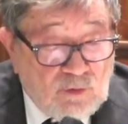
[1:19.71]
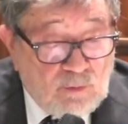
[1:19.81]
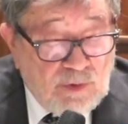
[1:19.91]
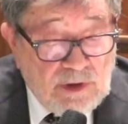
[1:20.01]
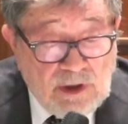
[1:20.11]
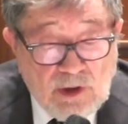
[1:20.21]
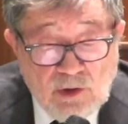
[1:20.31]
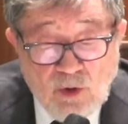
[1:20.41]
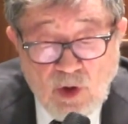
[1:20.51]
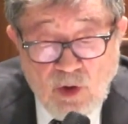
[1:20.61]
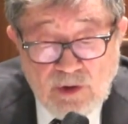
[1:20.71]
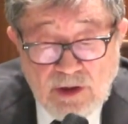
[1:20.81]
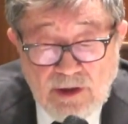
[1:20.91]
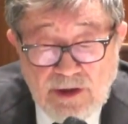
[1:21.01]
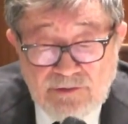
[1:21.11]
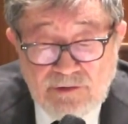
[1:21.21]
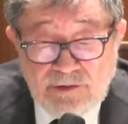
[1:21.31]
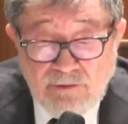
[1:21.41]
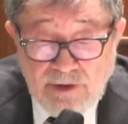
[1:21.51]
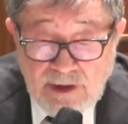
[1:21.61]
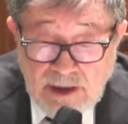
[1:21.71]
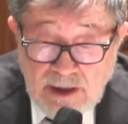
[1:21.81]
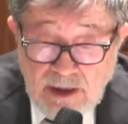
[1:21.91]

to be no longer necessary,